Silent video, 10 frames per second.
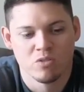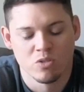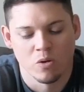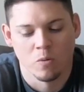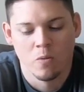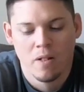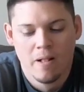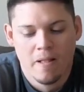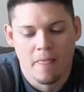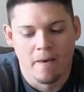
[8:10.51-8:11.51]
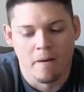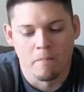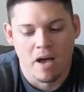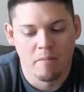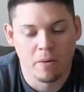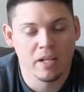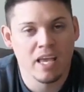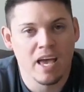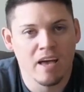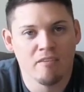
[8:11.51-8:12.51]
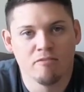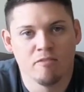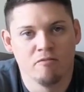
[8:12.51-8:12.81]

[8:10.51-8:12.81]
So I probably have